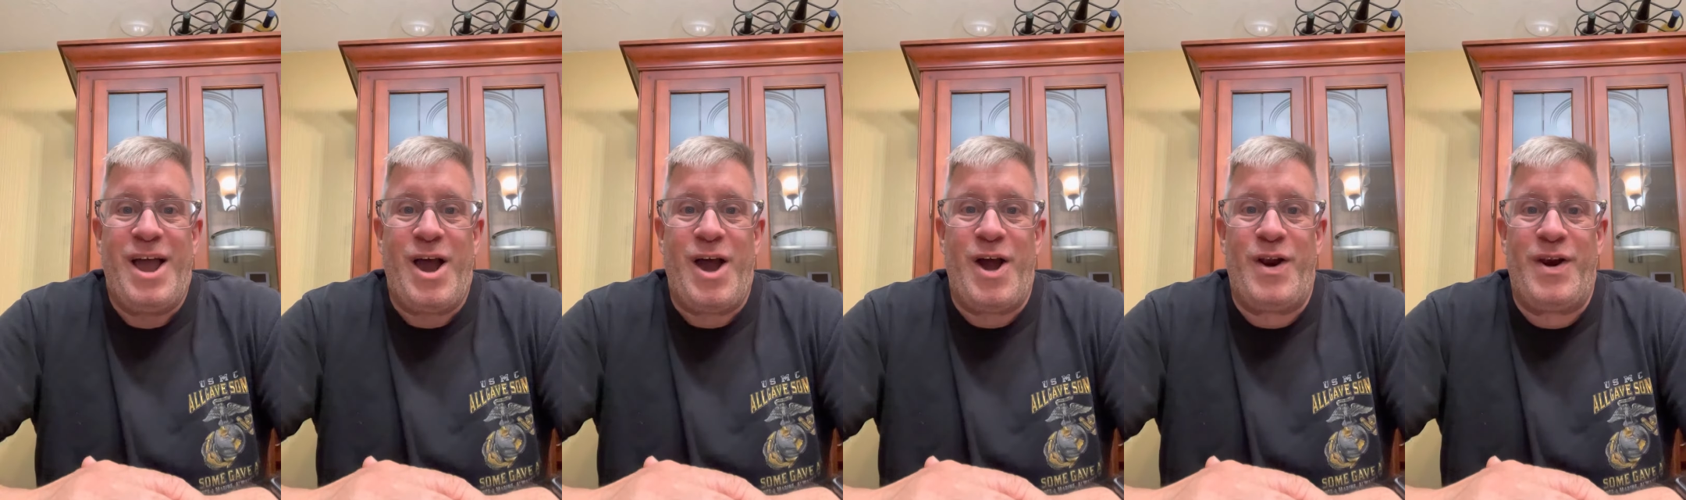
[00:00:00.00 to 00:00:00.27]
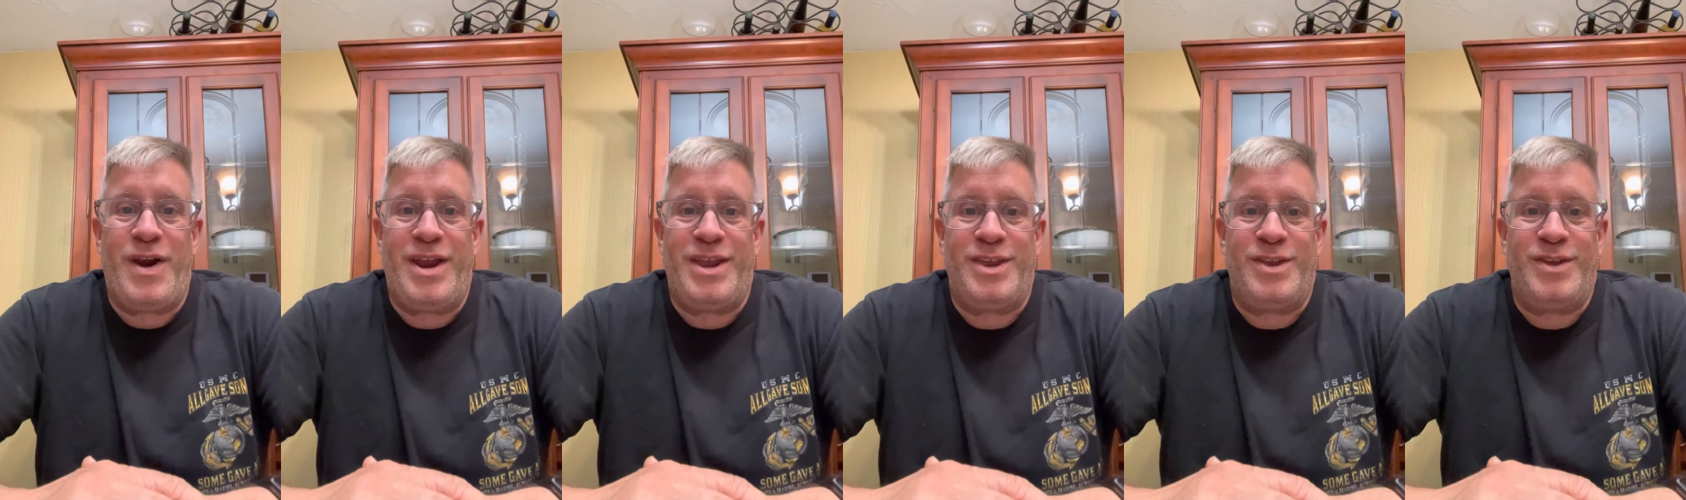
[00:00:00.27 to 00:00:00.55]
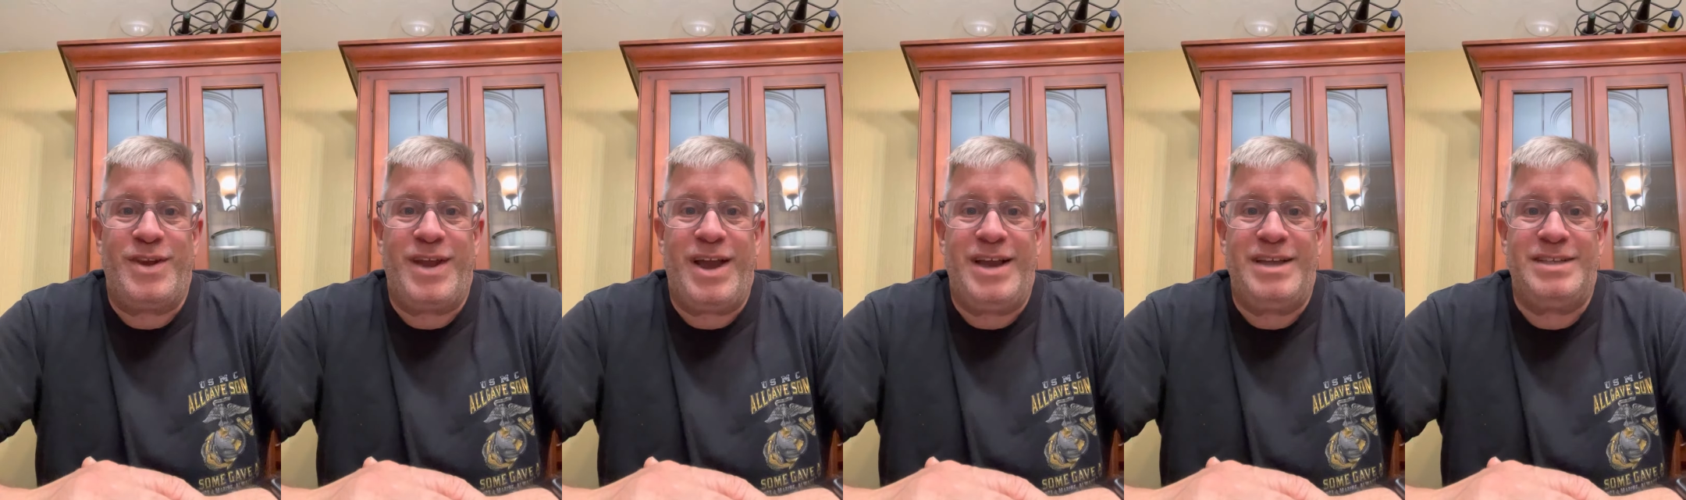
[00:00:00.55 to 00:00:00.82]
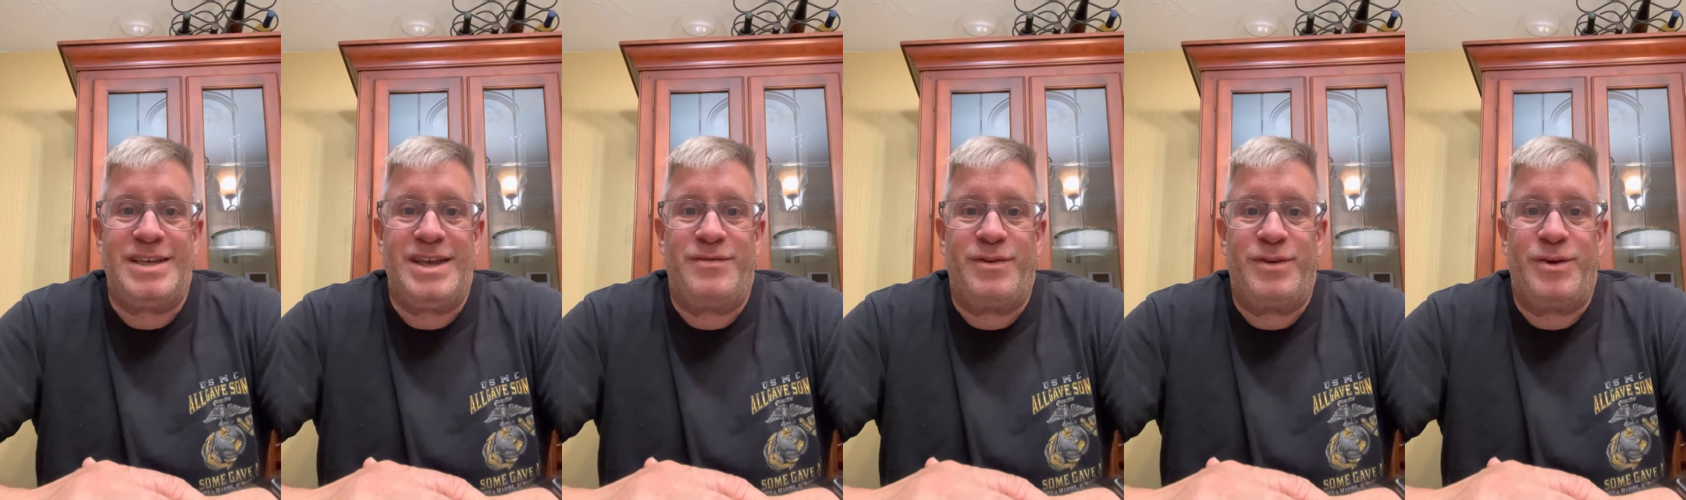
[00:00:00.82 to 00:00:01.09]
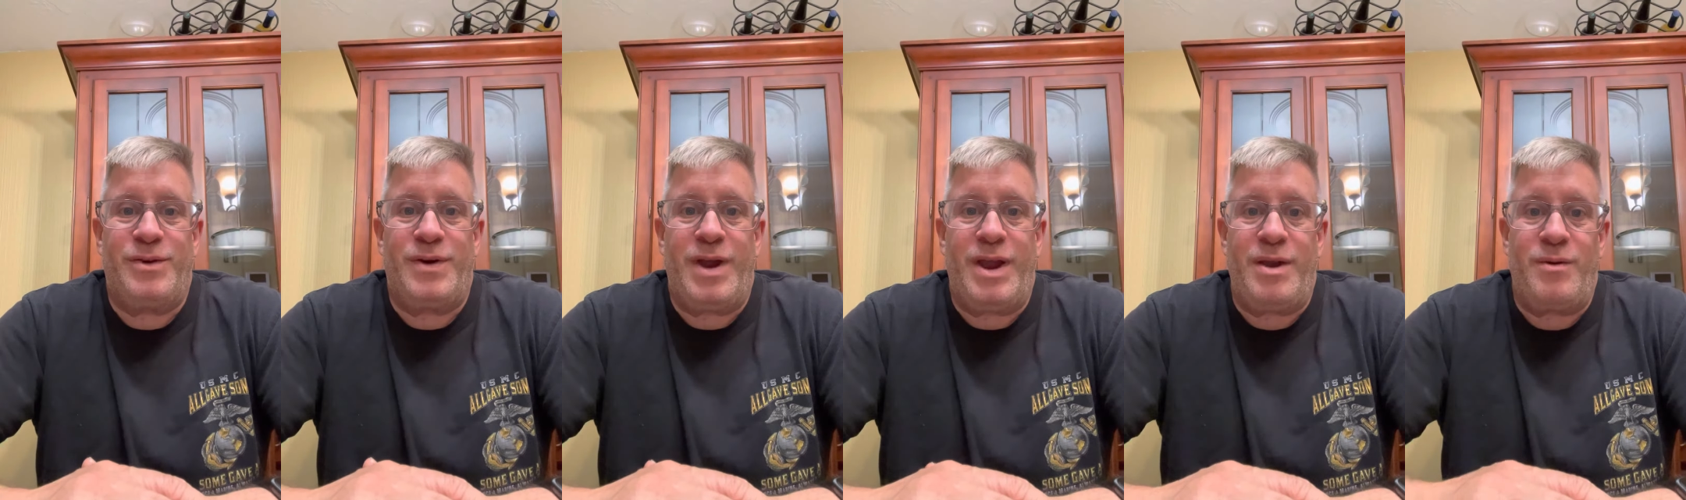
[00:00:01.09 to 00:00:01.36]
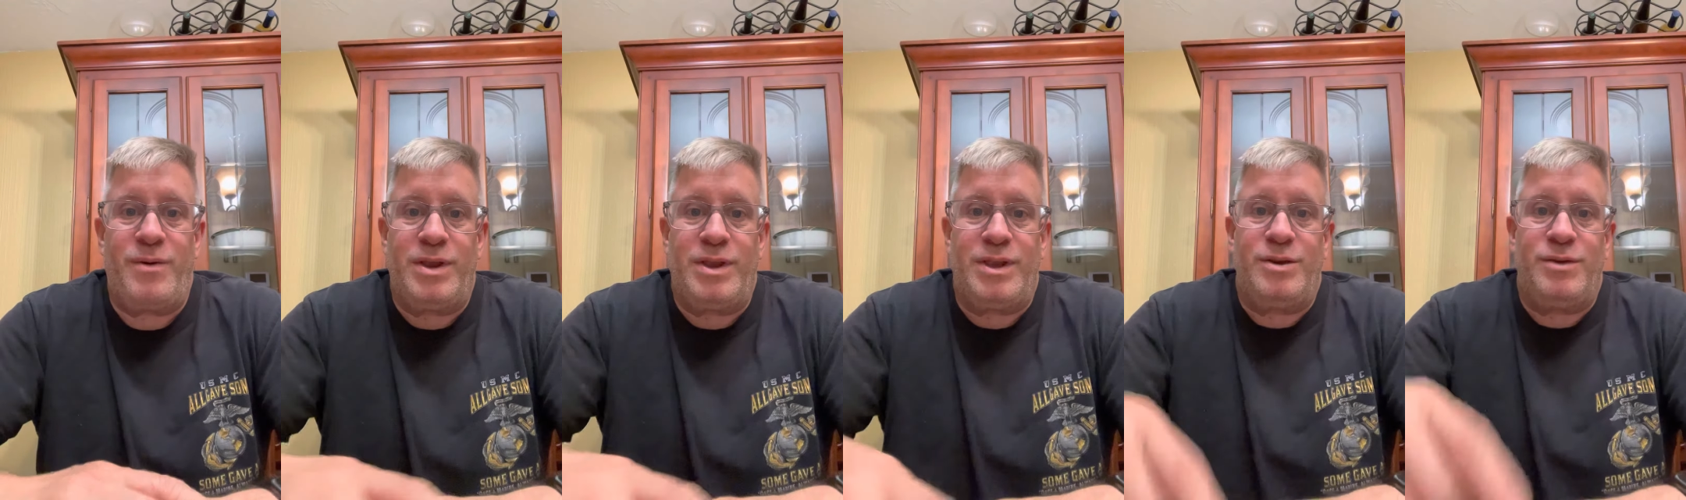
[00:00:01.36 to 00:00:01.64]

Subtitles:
All right, you guys have a great one.